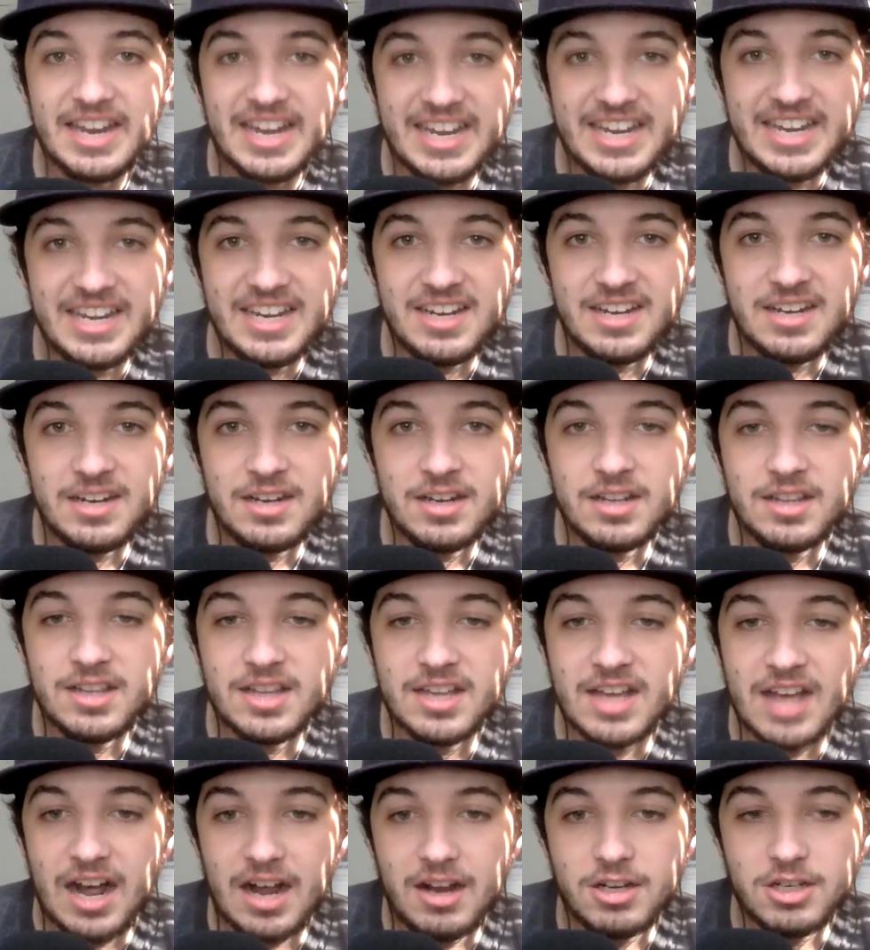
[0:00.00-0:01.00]
in
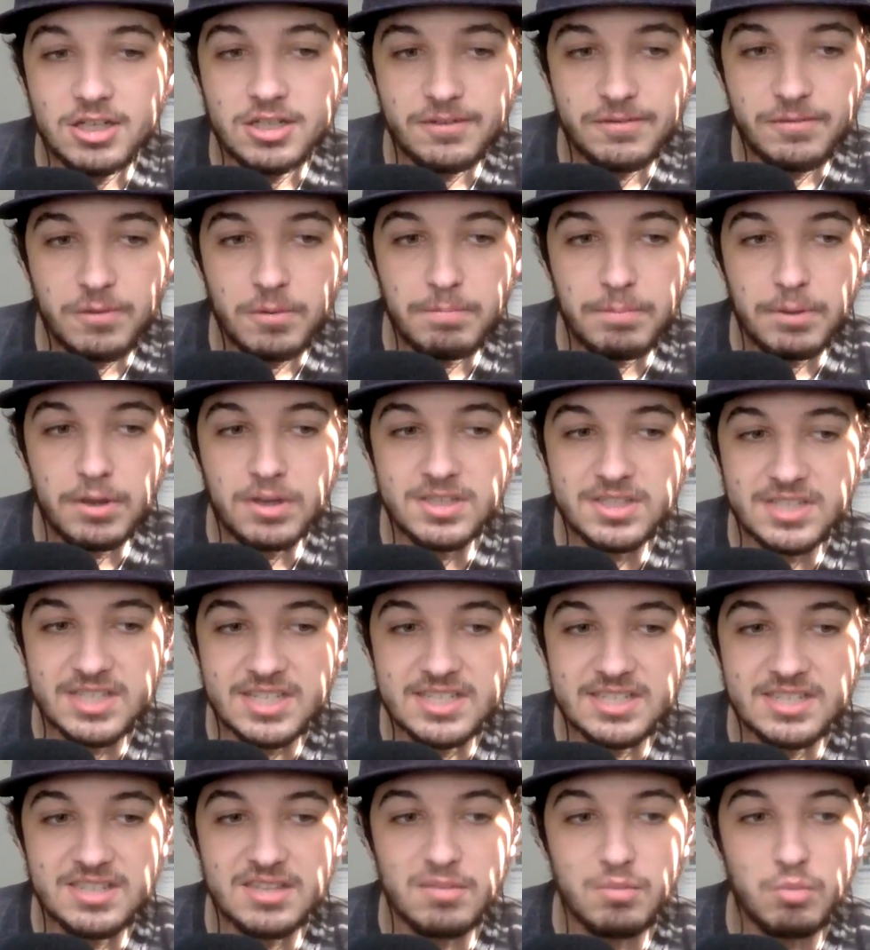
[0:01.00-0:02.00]
the college football
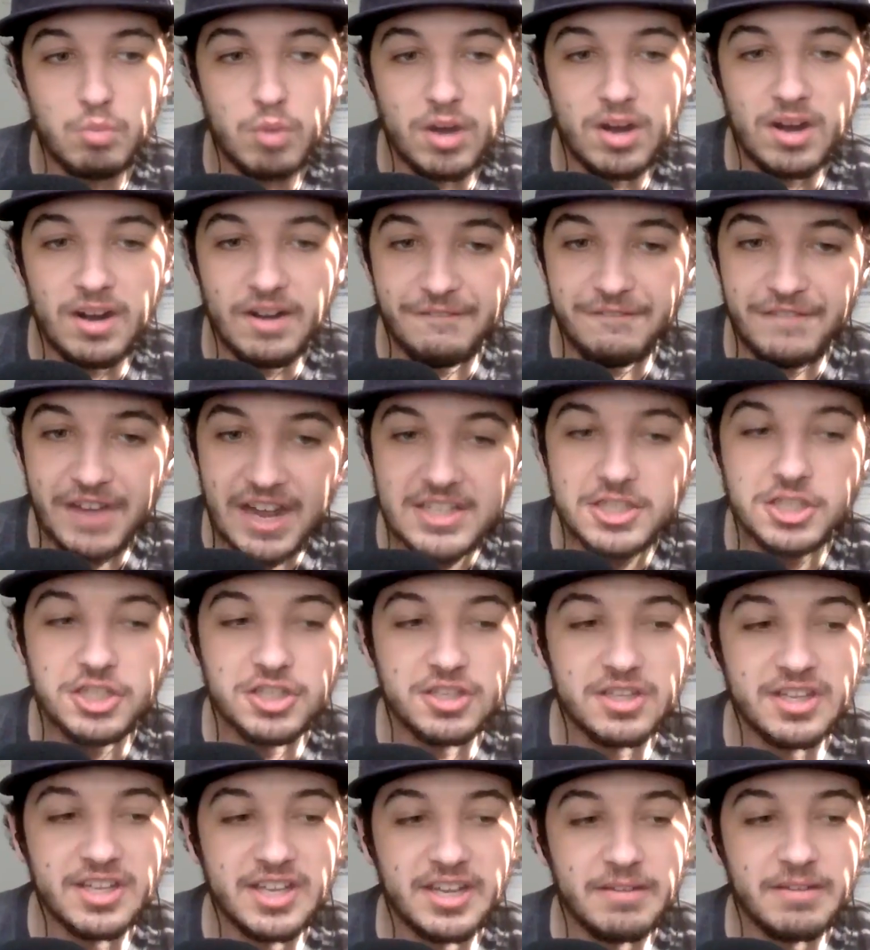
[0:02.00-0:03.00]
system where
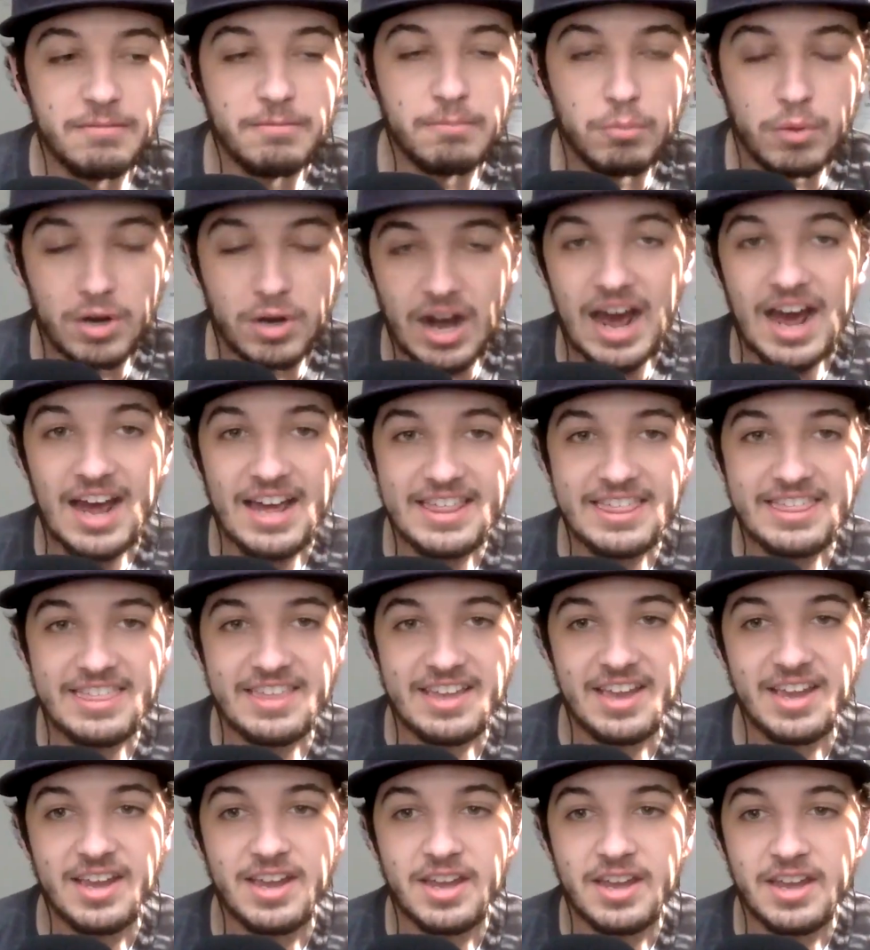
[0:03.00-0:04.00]
eventually what I
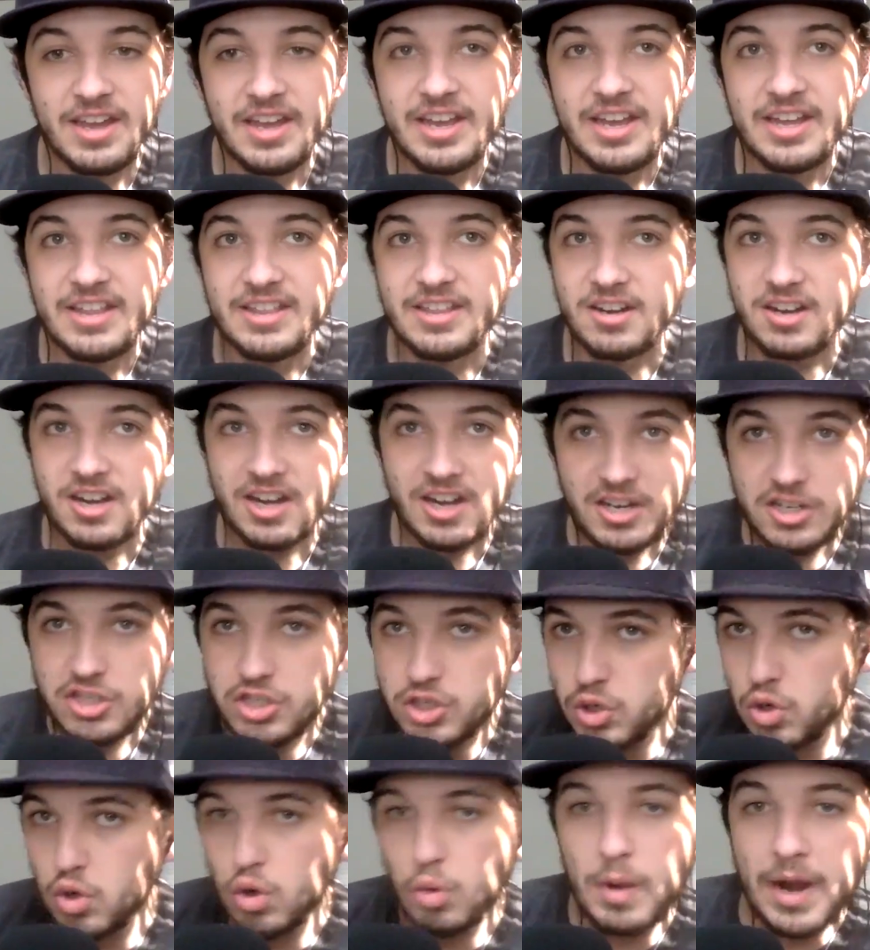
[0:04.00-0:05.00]
think they're going
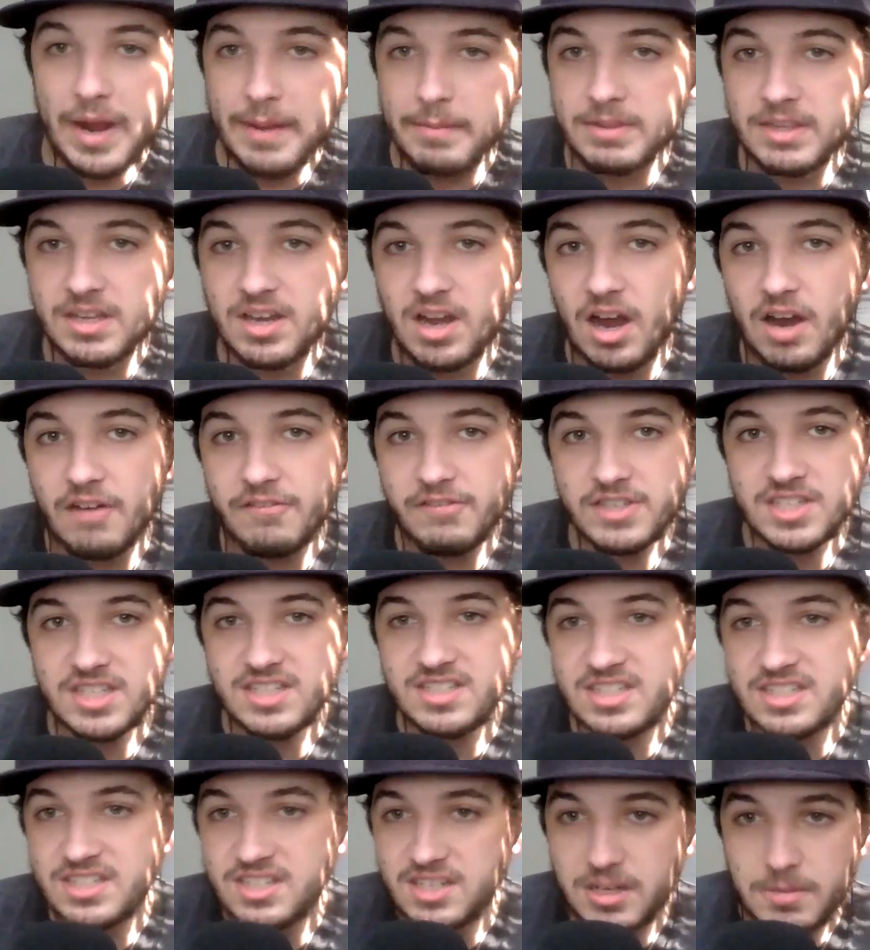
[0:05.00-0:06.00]
to do away with the
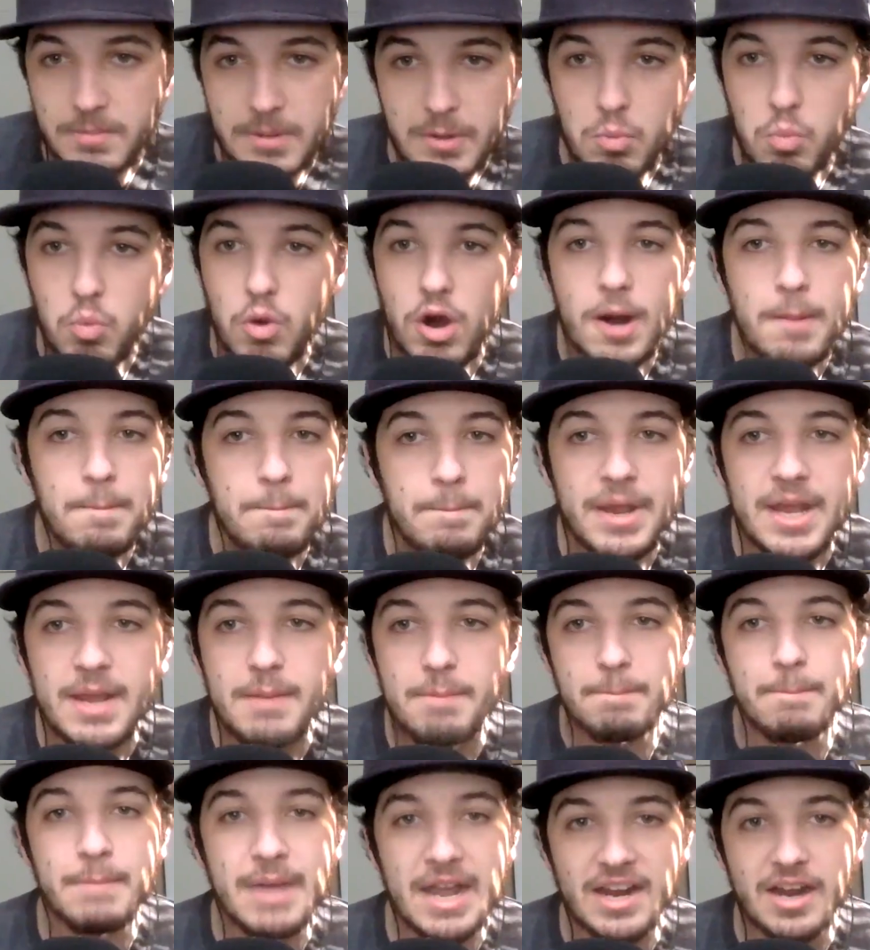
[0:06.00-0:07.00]
conferences. It's going to be one
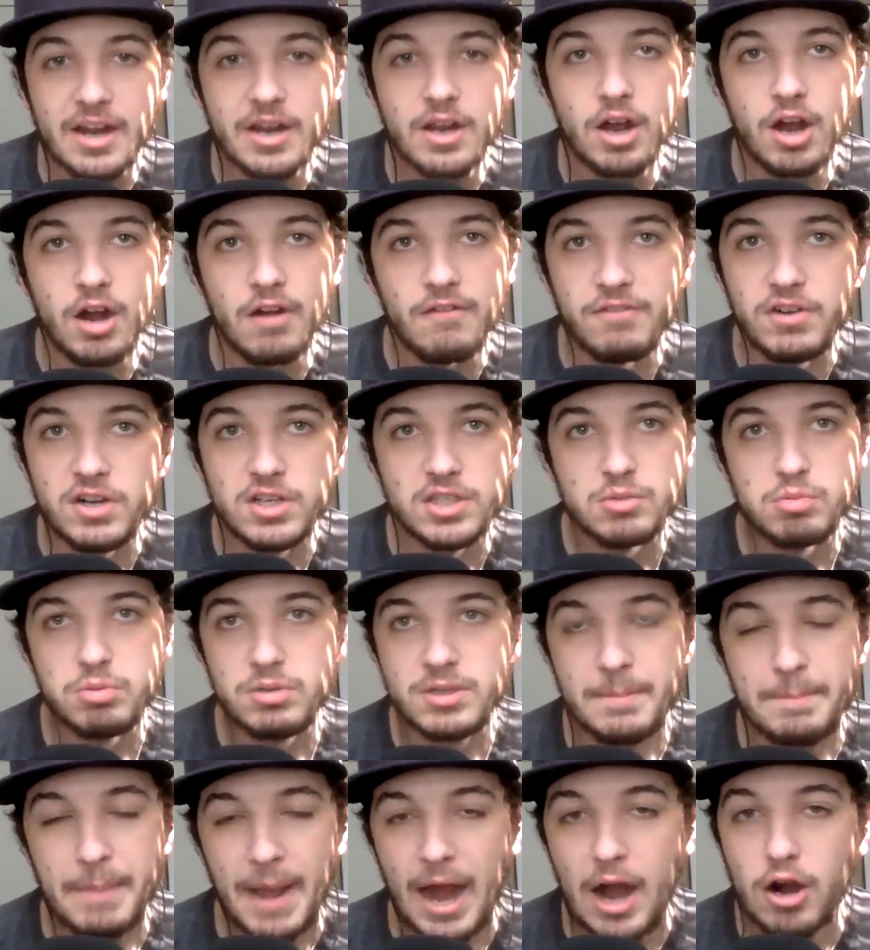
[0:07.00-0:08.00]
big mega conference
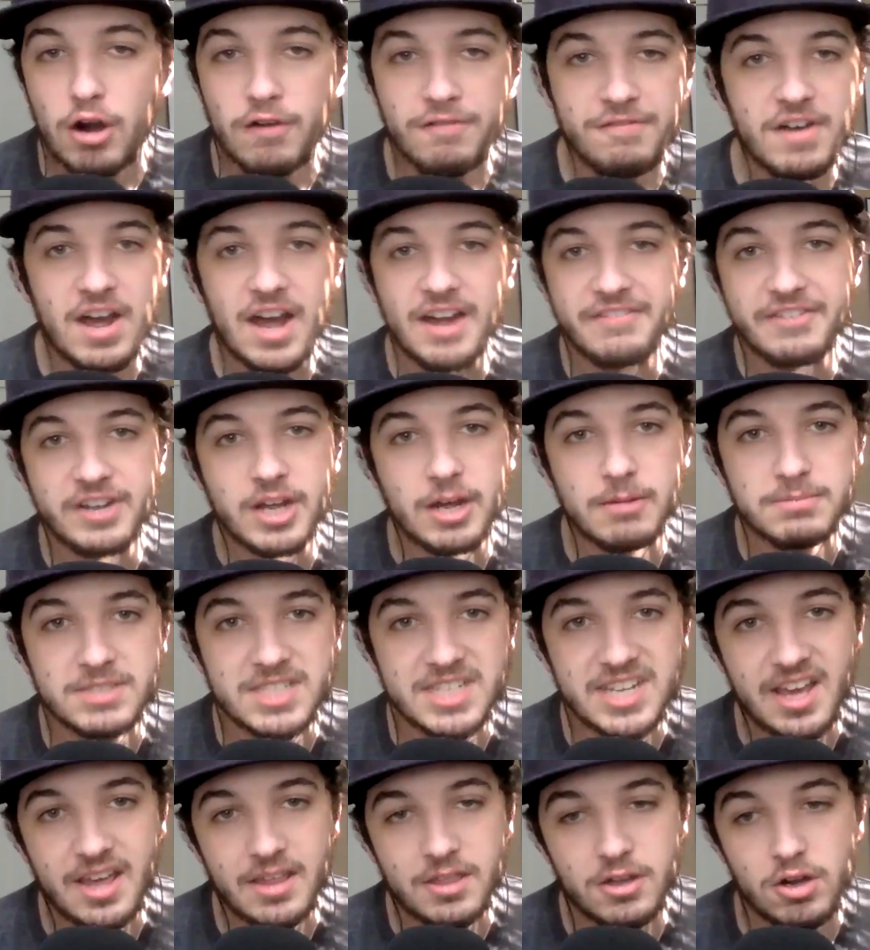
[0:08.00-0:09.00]
where the Power Five come
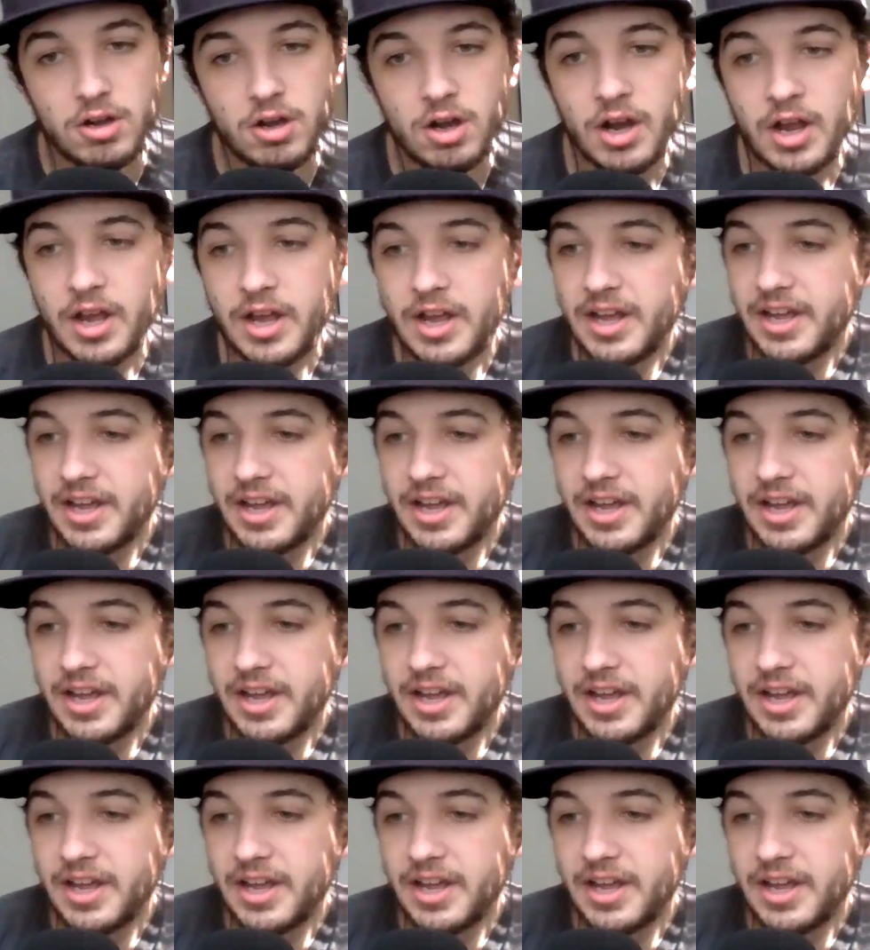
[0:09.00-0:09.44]
together